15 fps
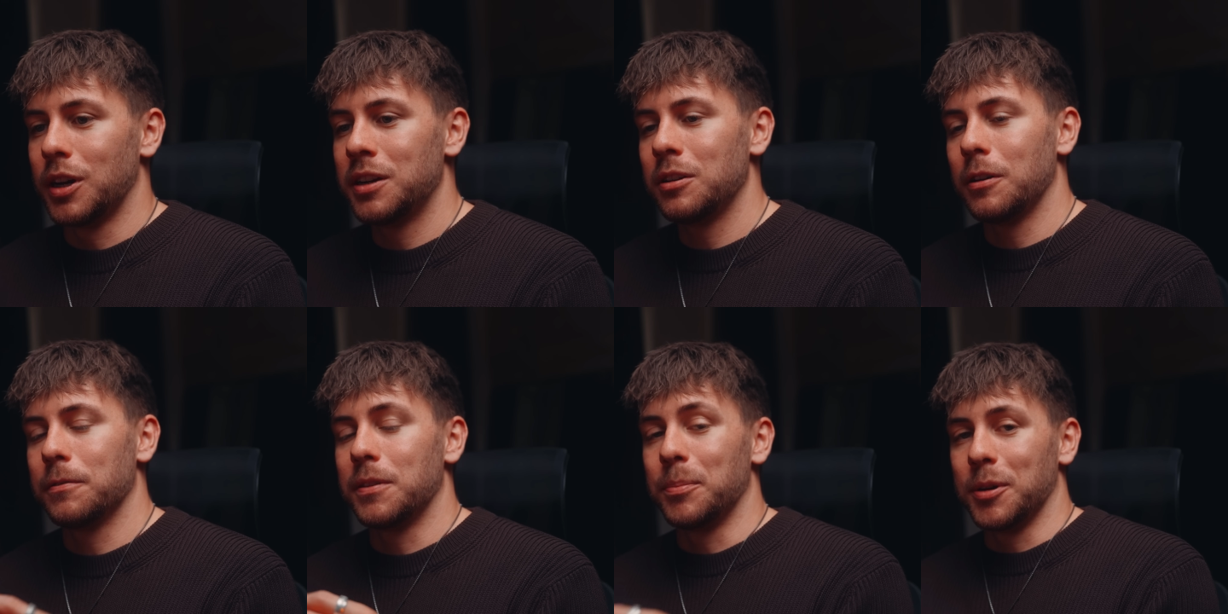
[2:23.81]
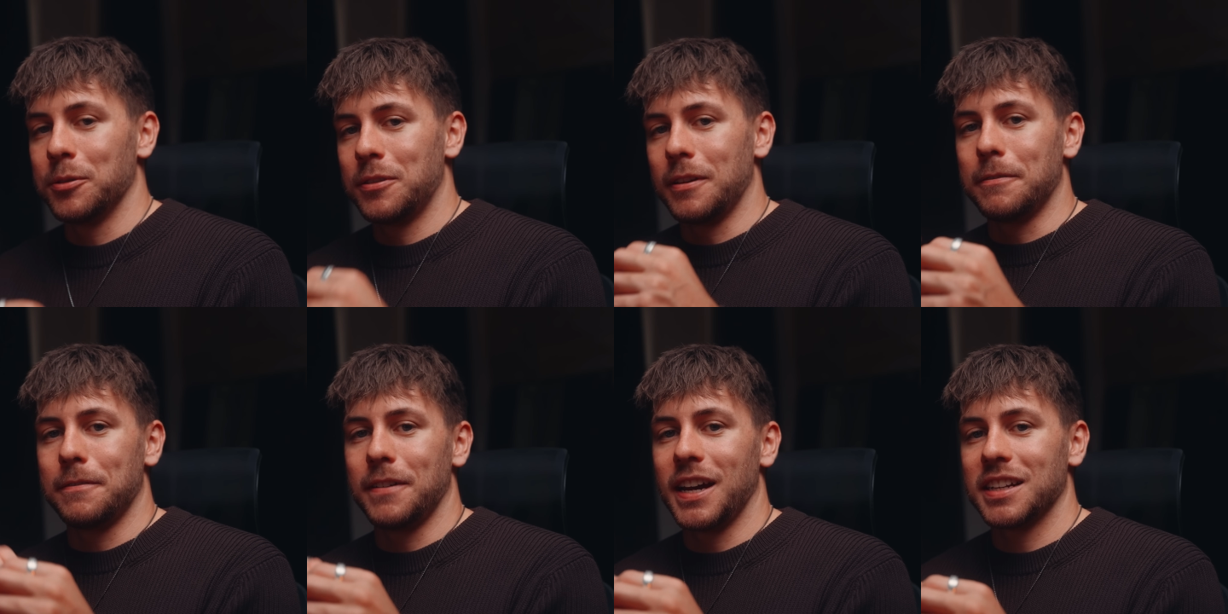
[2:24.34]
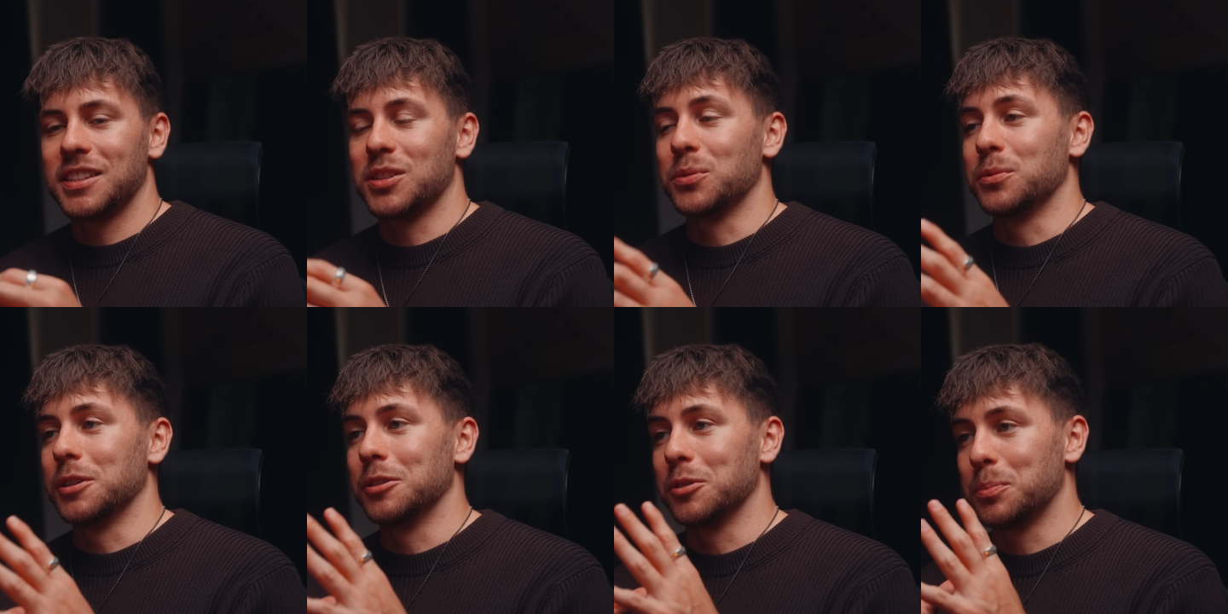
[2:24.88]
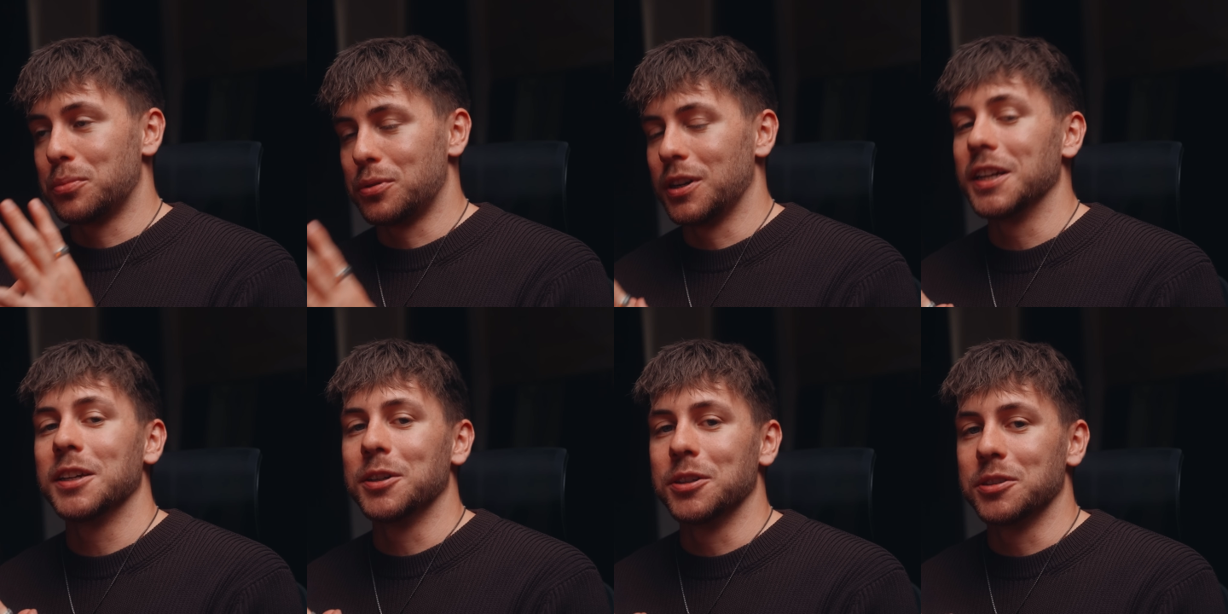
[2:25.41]
One of the both effects will look
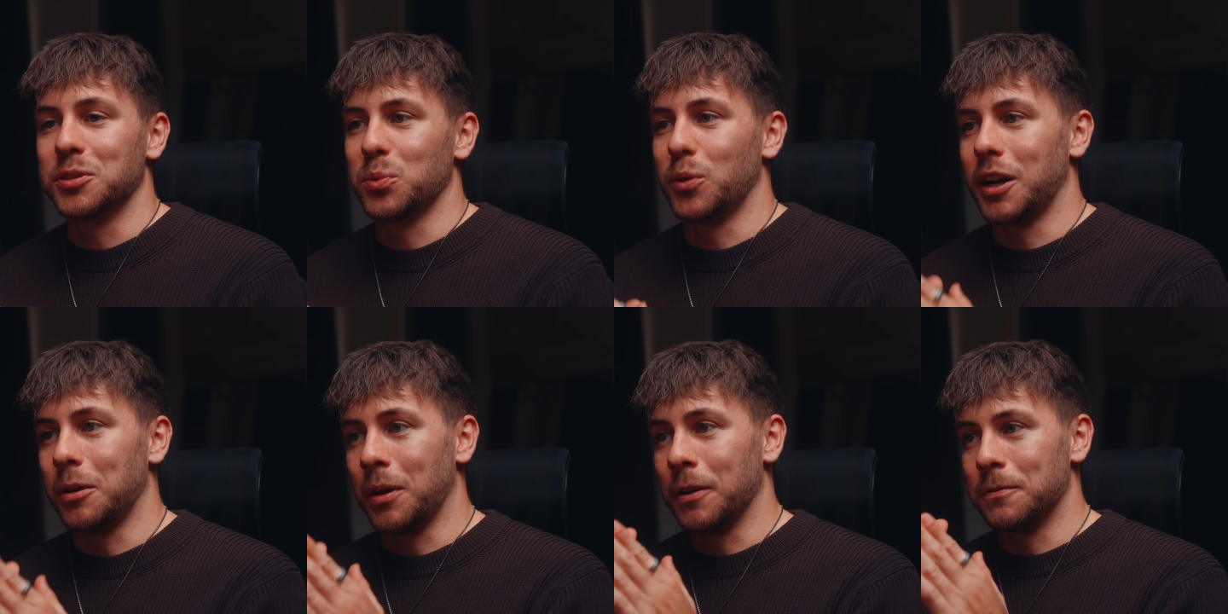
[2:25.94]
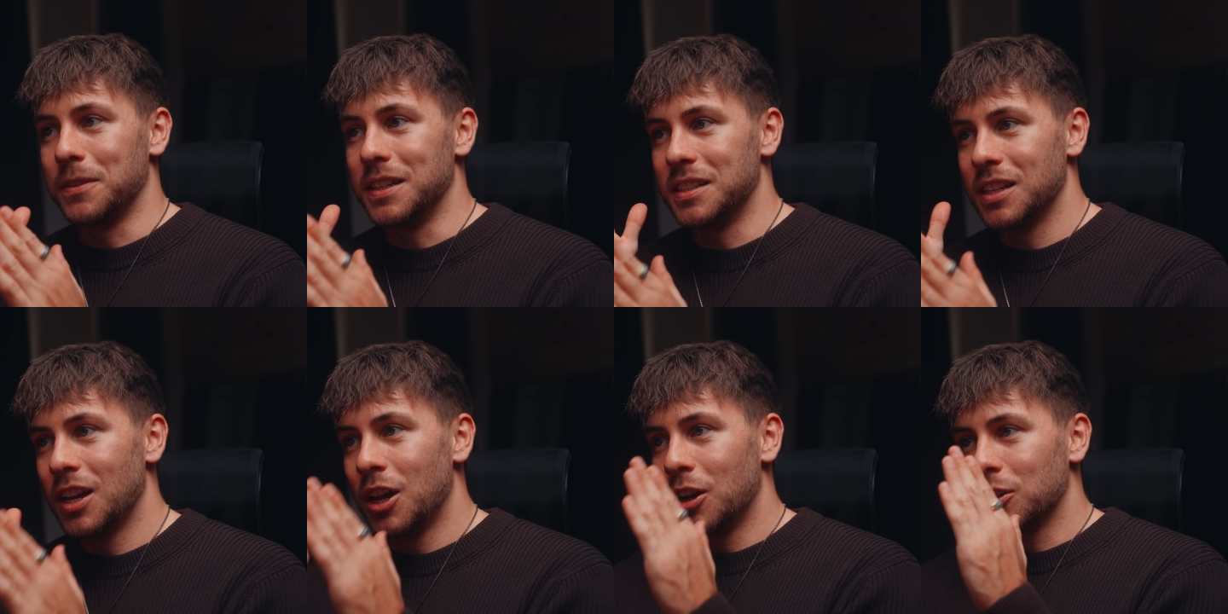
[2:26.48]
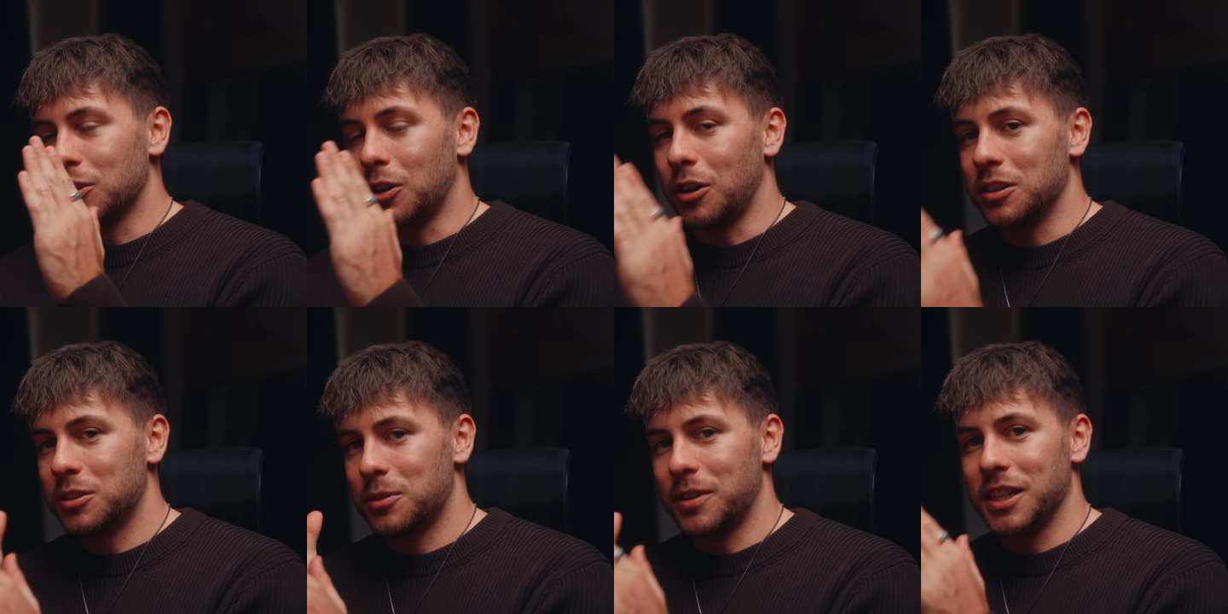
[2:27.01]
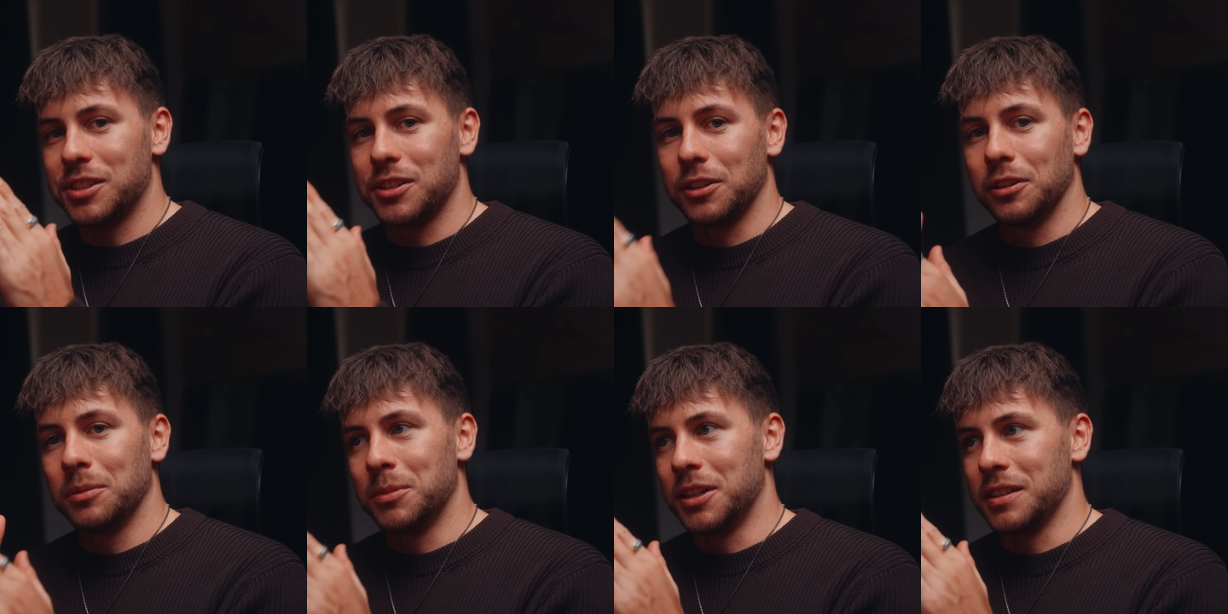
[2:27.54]
pretty good when you have these
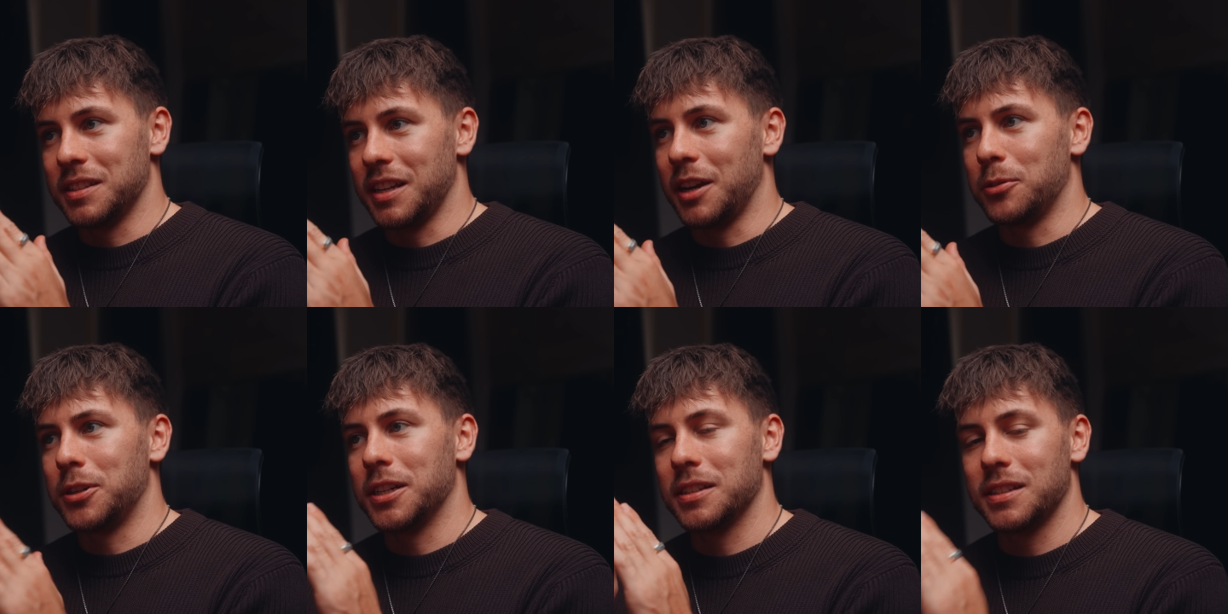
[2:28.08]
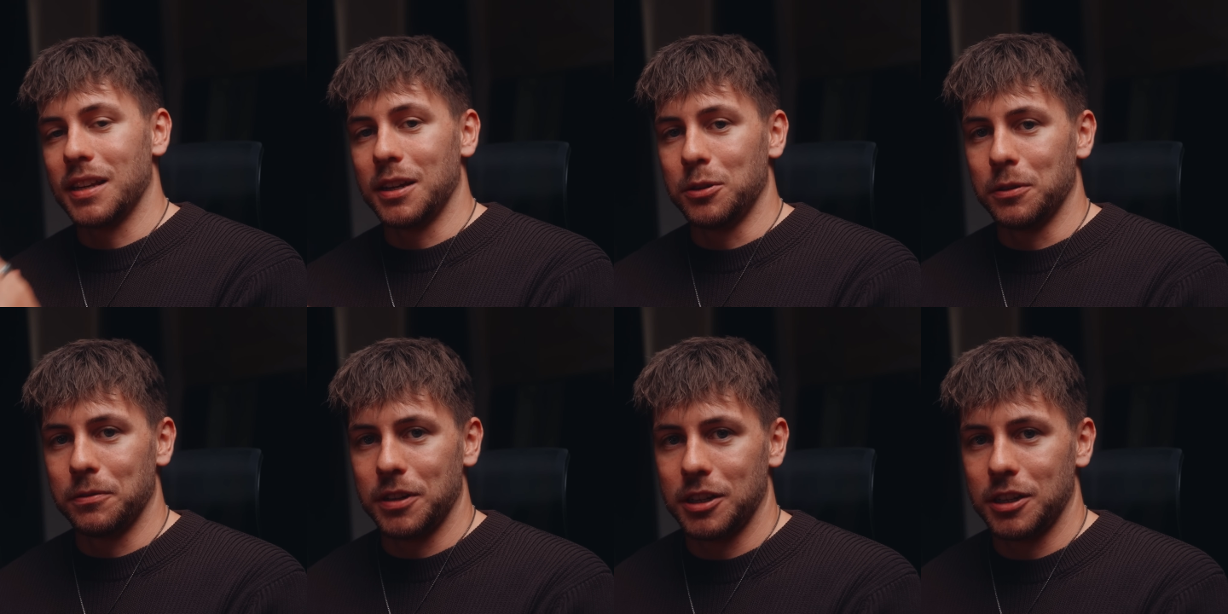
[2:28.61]
contrasty luminance areas in your